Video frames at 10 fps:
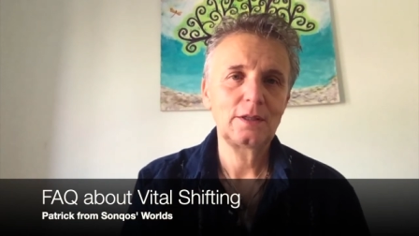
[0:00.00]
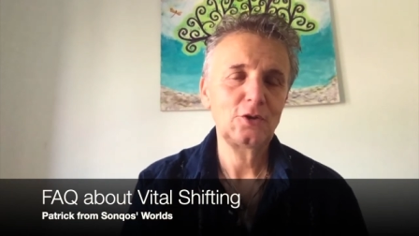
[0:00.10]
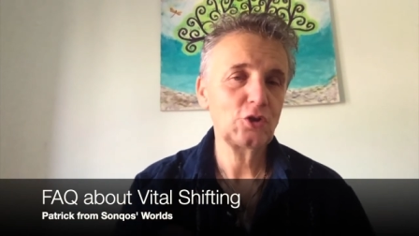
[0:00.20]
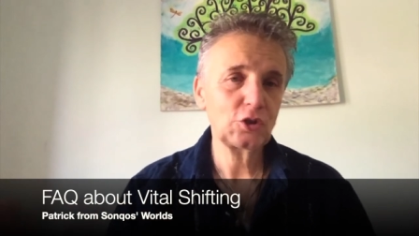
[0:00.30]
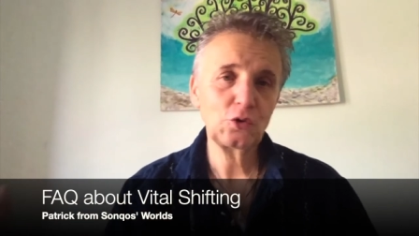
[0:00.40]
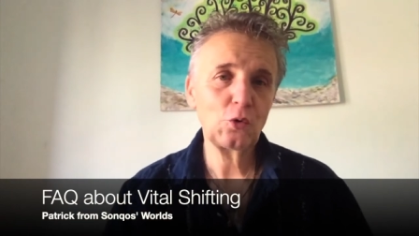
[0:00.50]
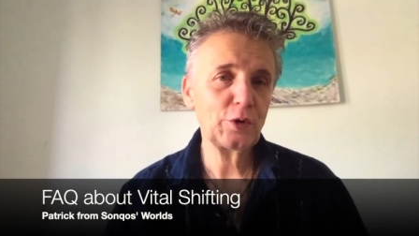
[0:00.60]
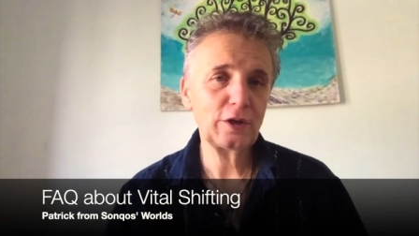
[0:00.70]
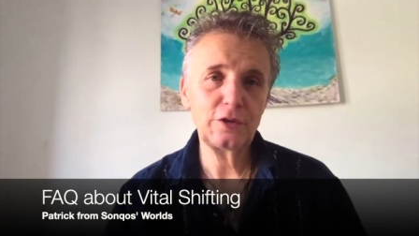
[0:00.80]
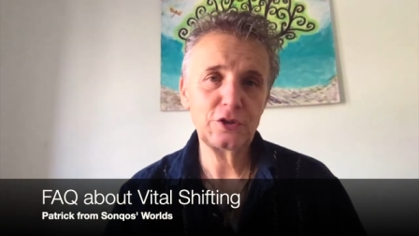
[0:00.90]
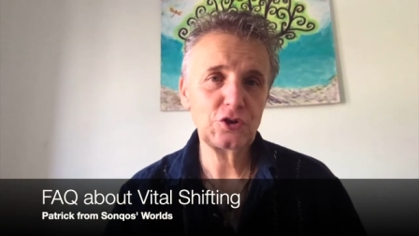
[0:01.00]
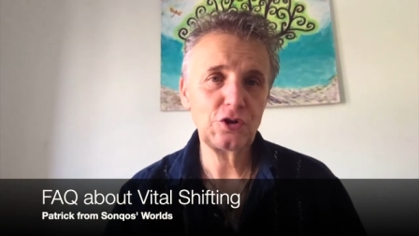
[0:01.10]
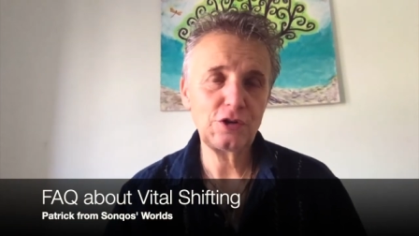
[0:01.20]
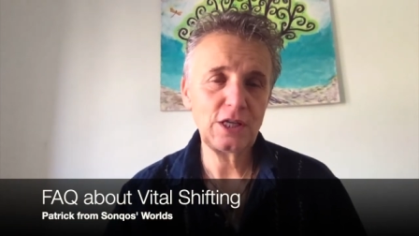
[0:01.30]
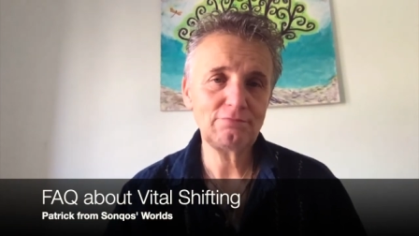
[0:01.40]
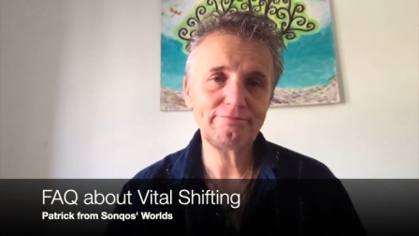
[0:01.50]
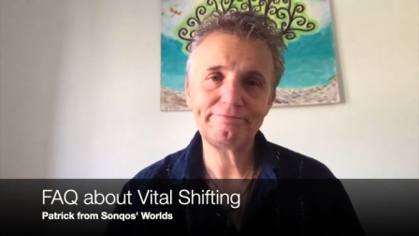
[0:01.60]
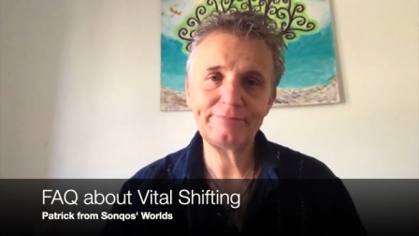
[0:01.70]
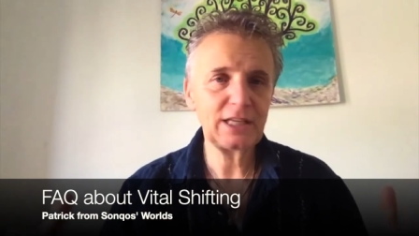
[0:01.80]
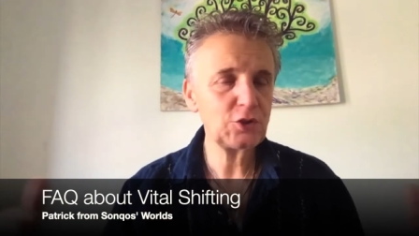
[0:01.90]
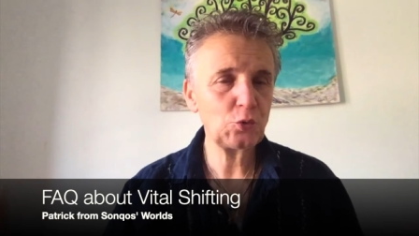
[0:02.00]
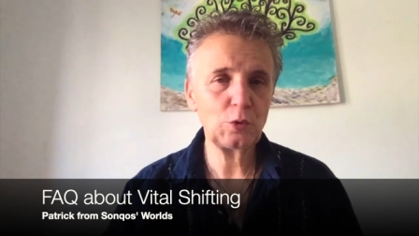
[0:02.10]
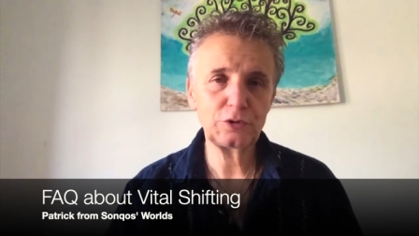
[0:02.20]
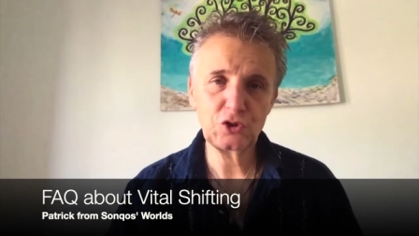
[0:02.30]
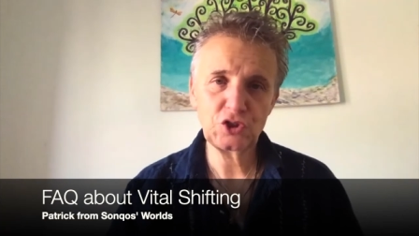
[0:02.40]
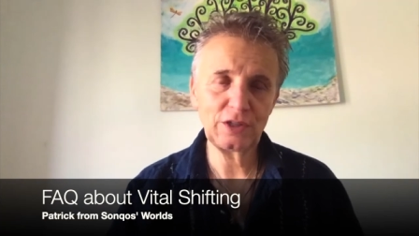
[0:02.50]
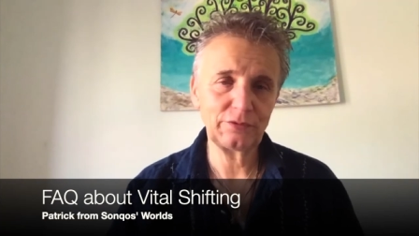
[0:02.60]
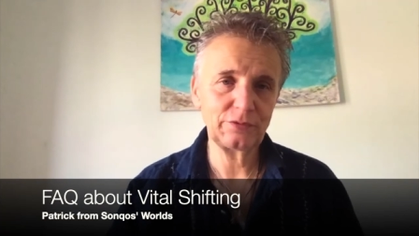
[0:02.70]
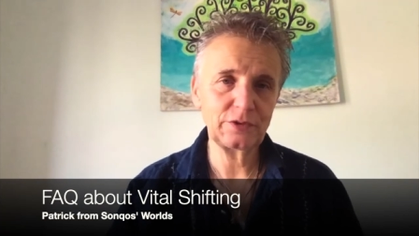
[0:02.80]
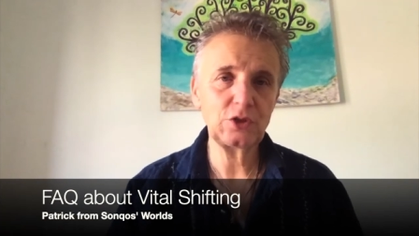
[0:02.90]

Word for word: you're not going on the journey and you won't shift.